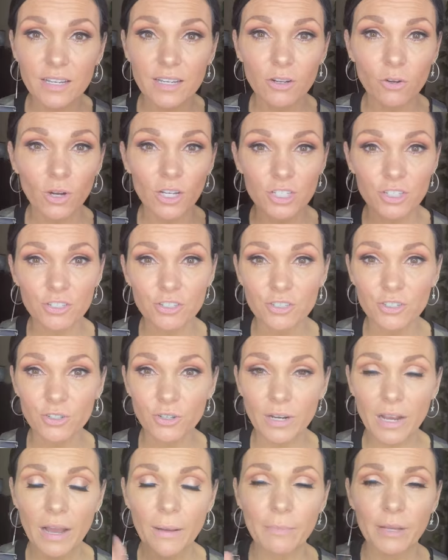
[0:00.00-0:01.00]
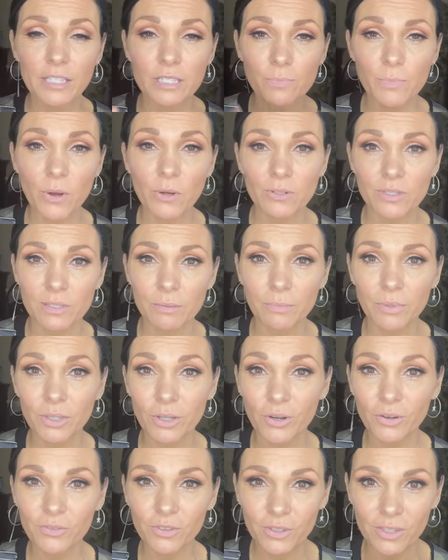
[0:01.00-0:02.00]
Questions or comments, post them
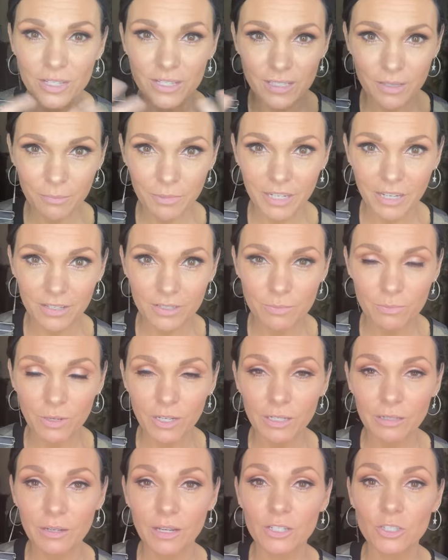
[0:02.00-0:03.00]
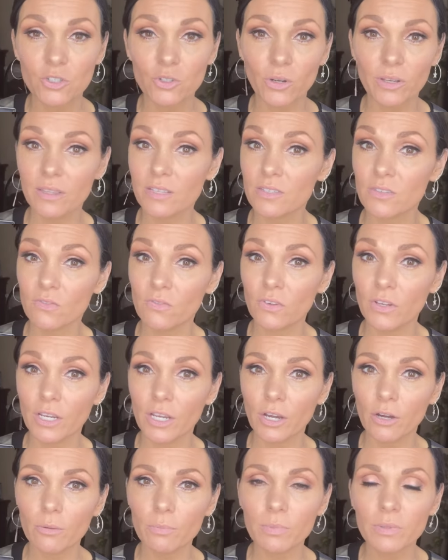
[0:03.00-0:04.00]
below. If you think somebody else might enjoy this
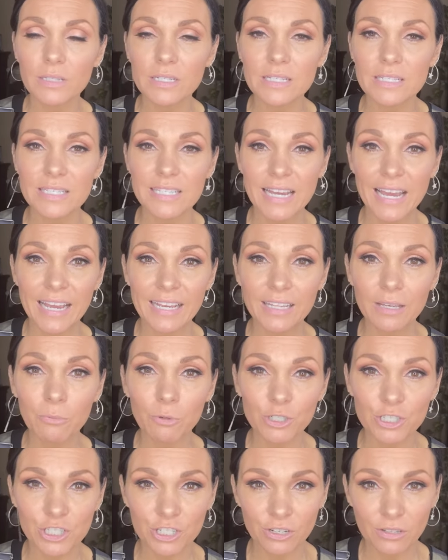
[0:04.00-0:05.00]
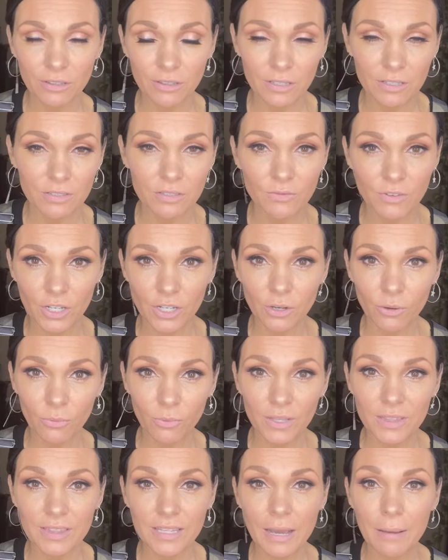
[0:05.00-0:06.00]
video, please tag them or share this video
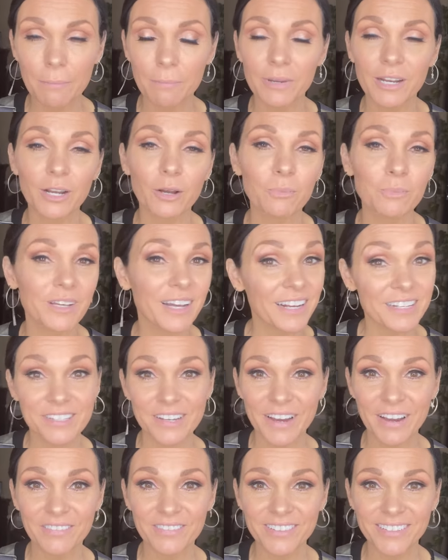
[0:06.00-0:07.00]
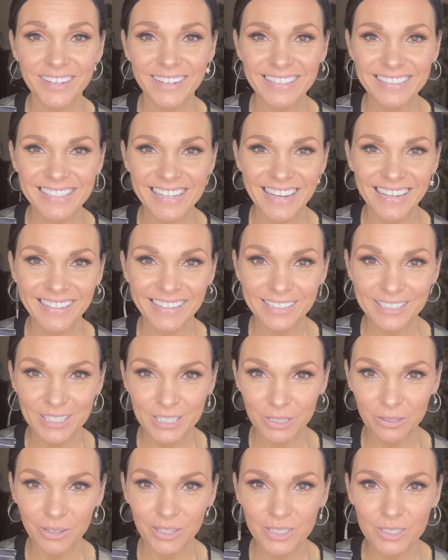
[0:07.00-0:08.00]
with them. But I hope you guys are having a great day, and I'll
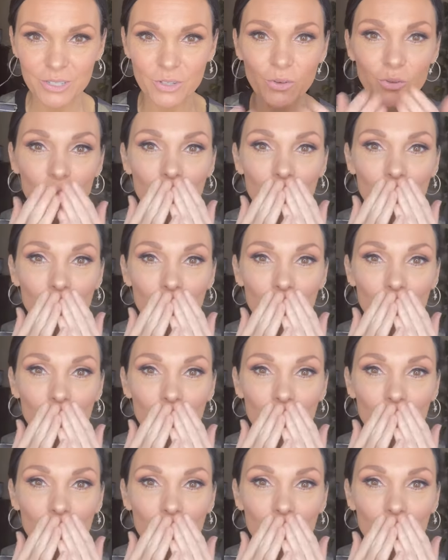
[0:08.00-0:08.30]
see you all soon.